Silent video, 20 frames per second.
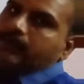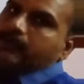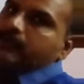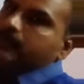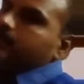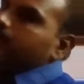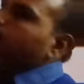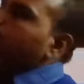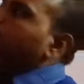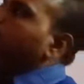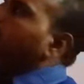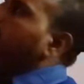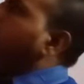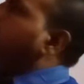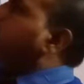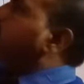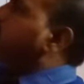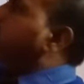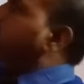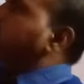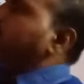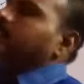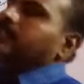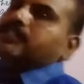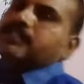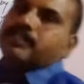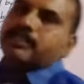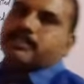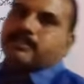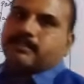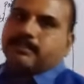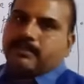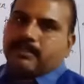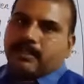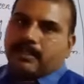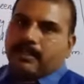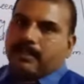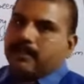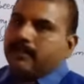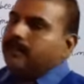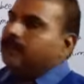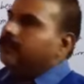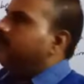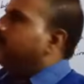So why this change is there?